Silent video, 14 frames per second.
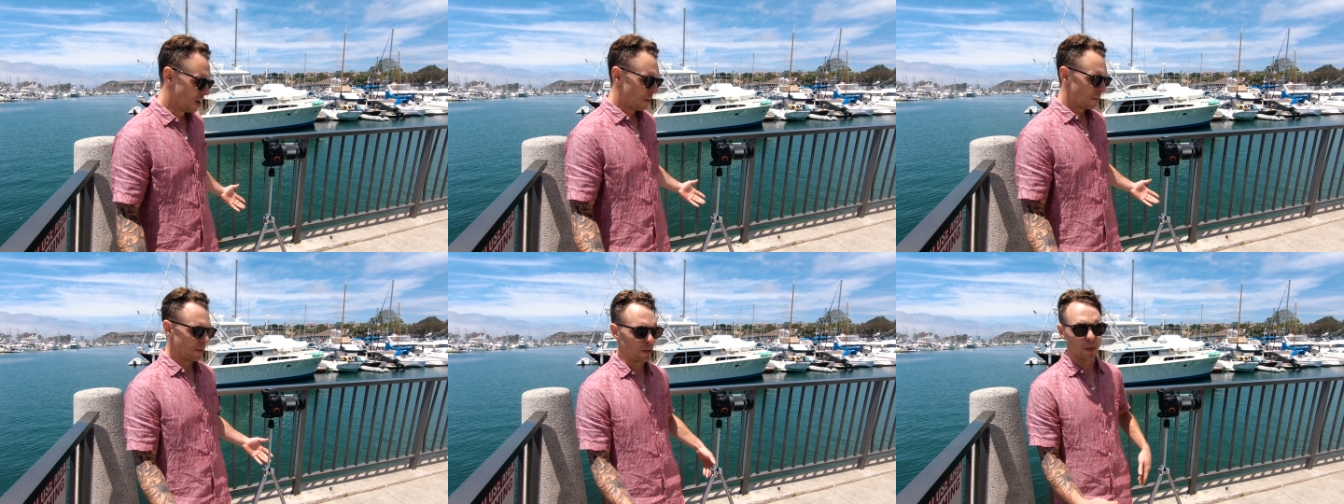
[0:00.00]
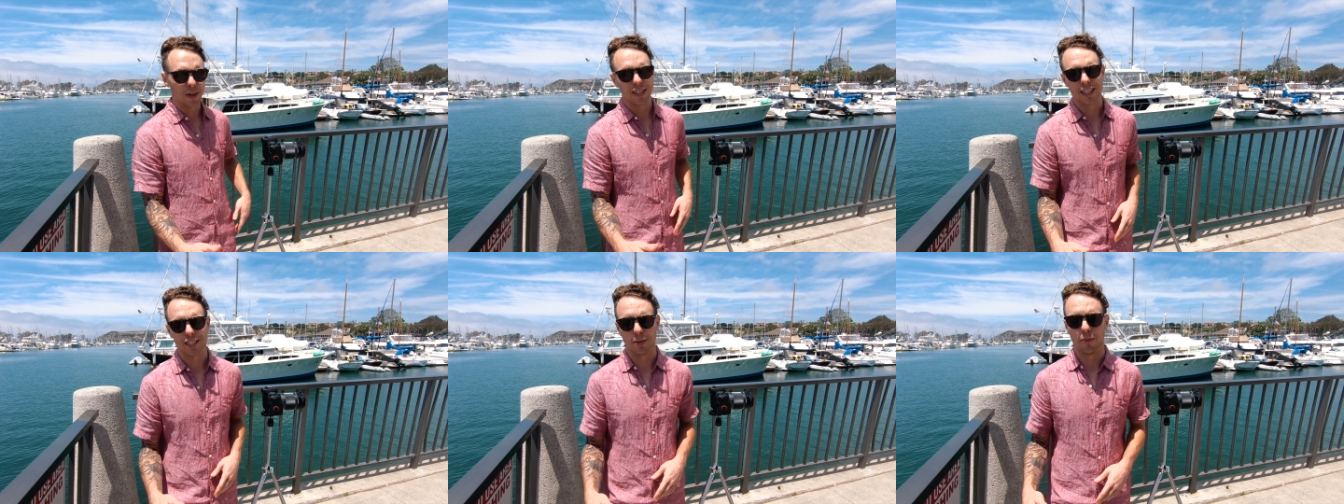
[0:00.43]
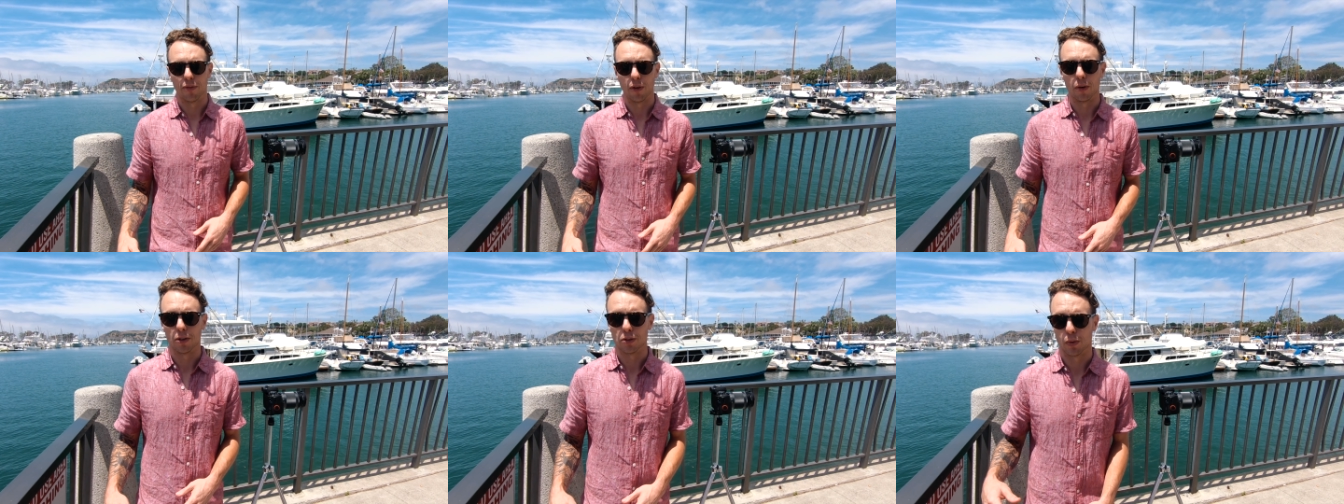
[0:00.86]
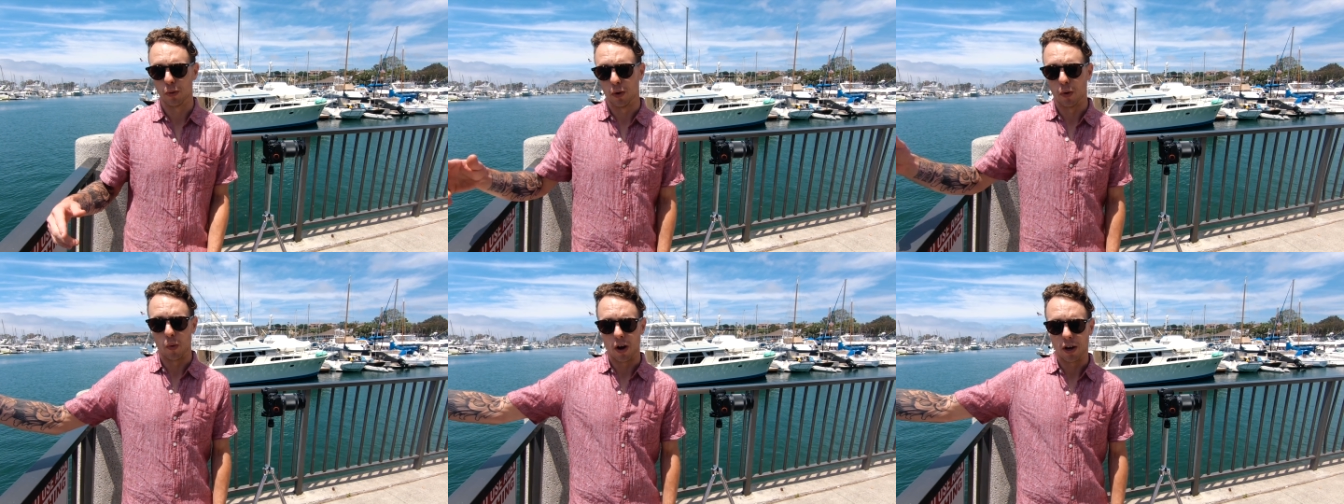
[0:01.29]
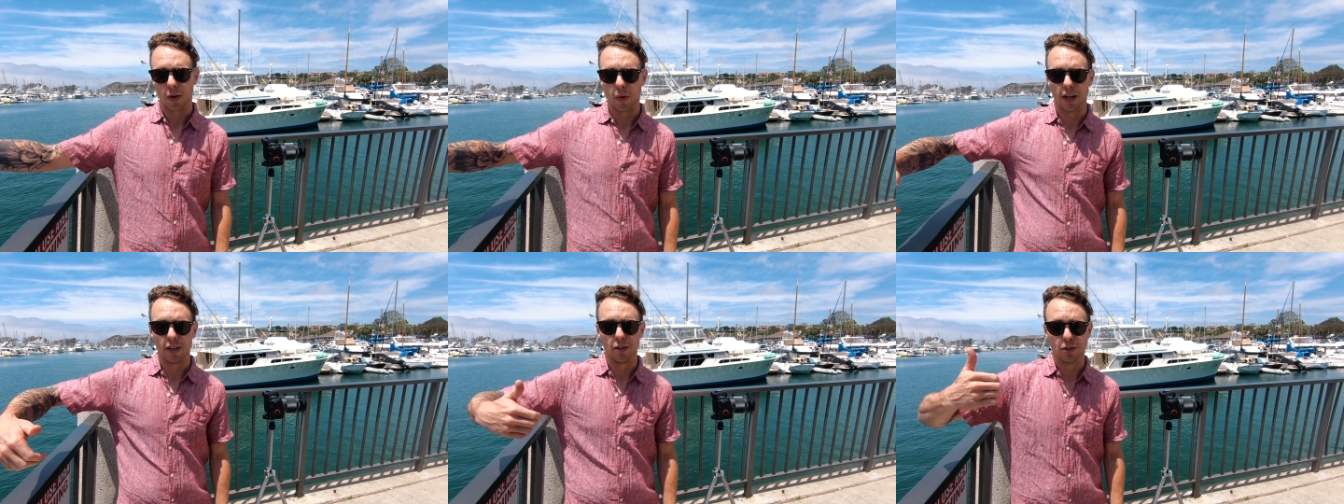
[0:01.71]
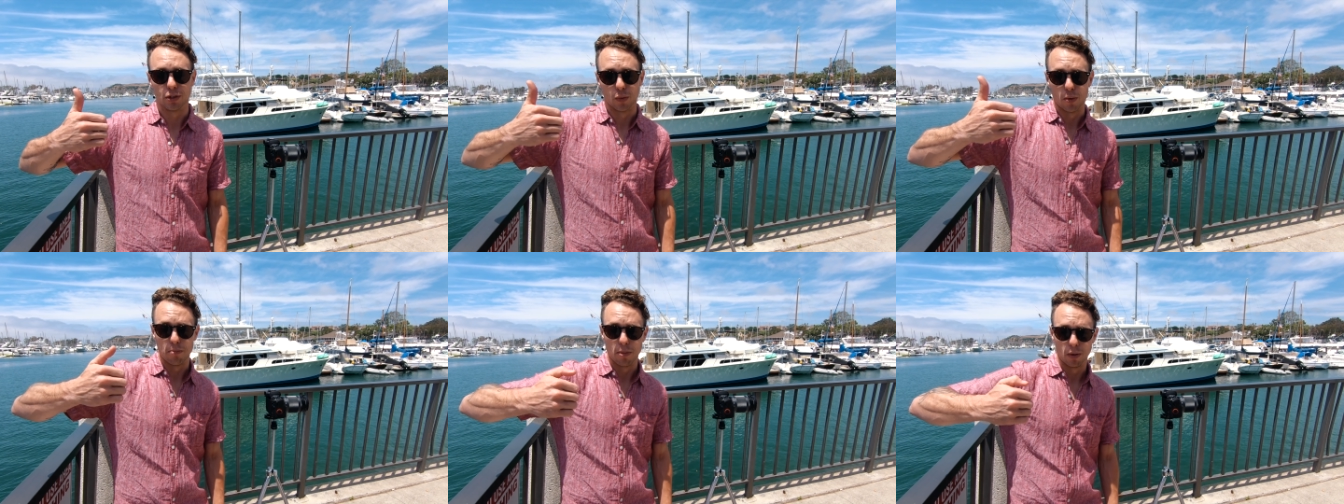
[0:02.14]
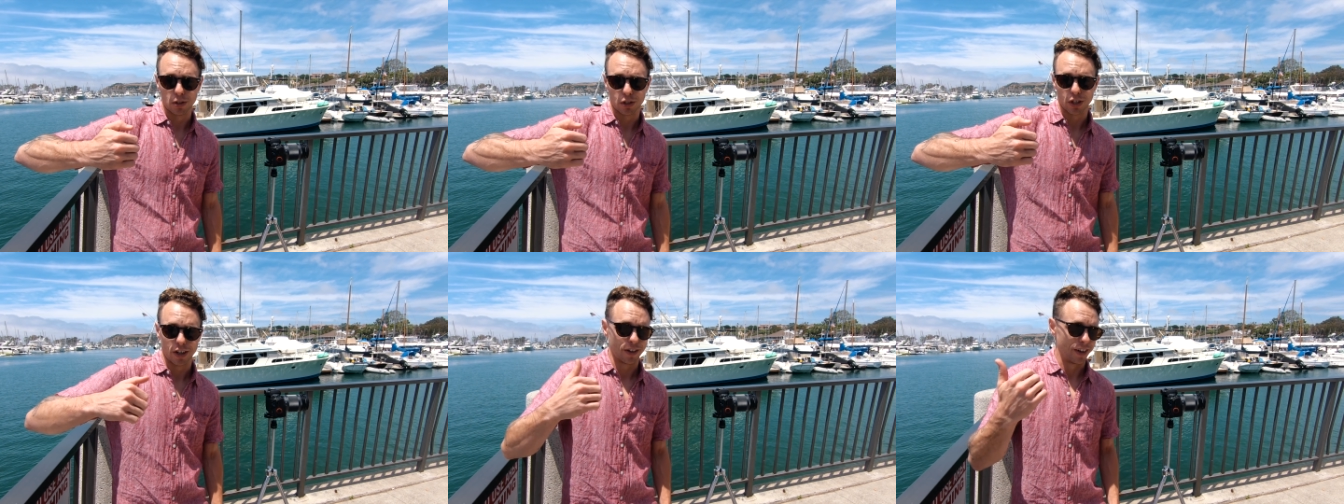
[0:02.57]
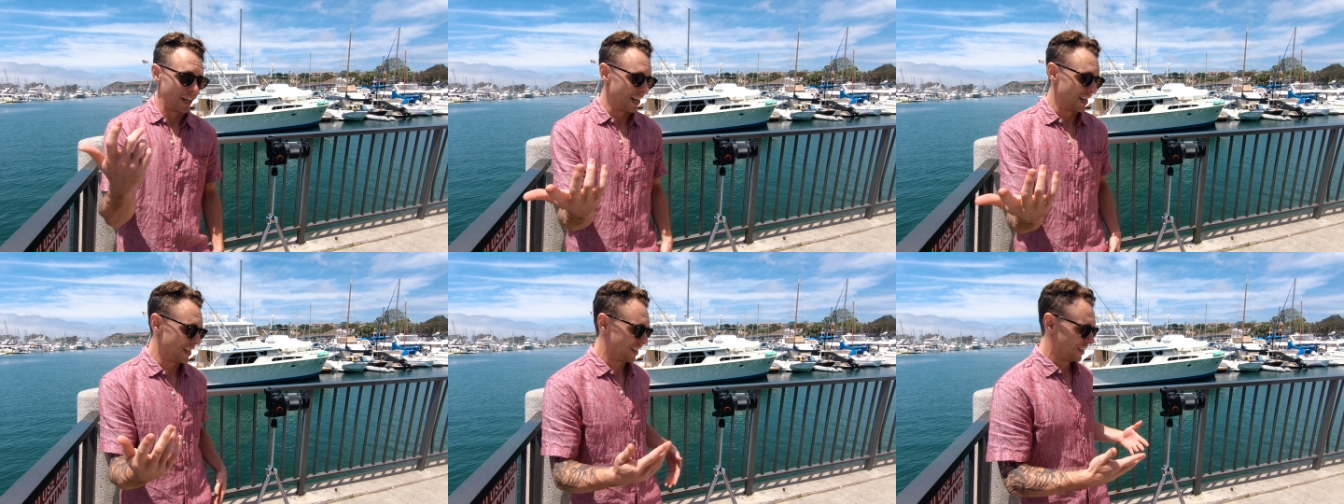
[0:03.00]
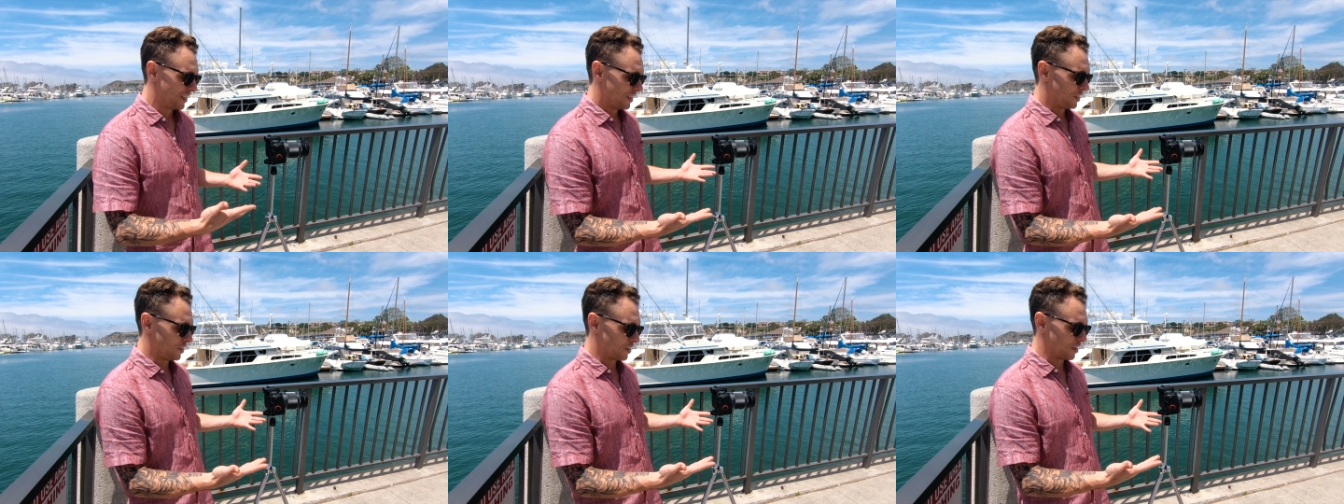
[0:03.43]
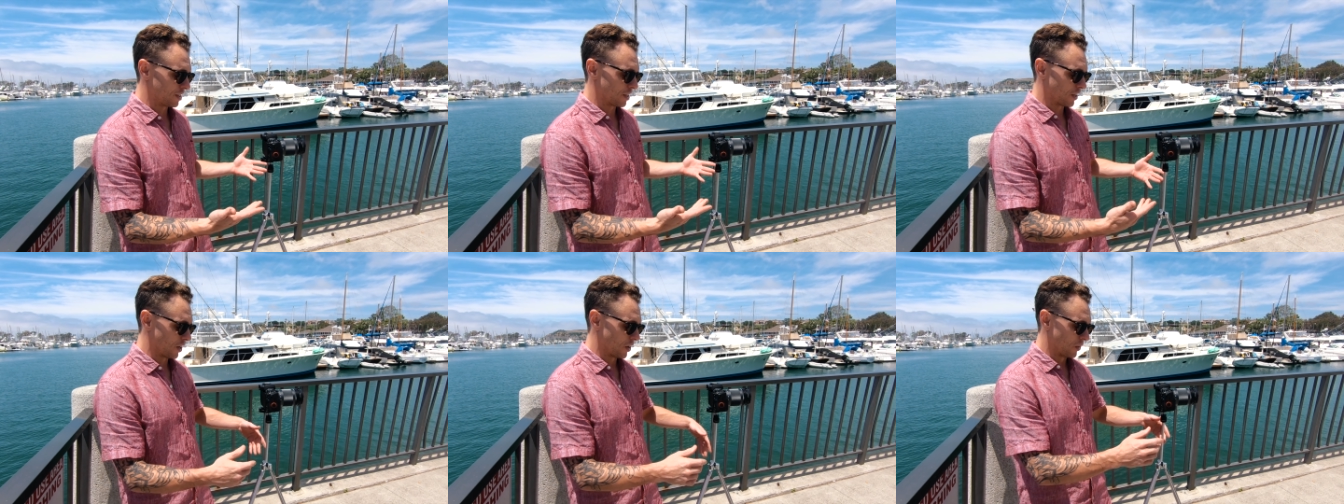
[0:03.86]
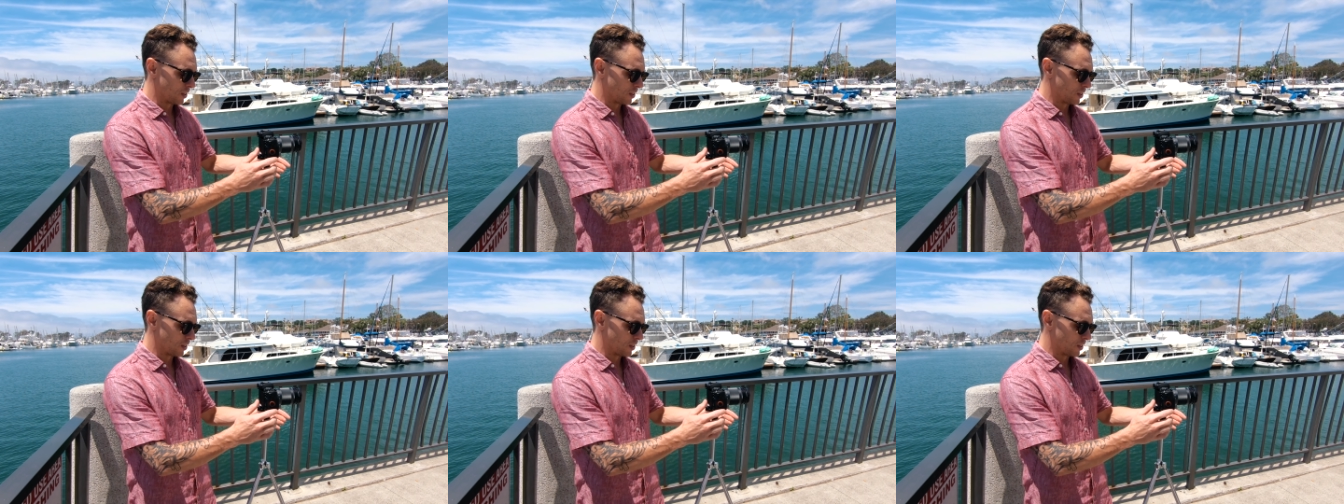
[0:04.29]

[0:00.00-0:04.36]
But if you want to take some photos where you want to walk away, use a remote shutter and hit it, you're good to go.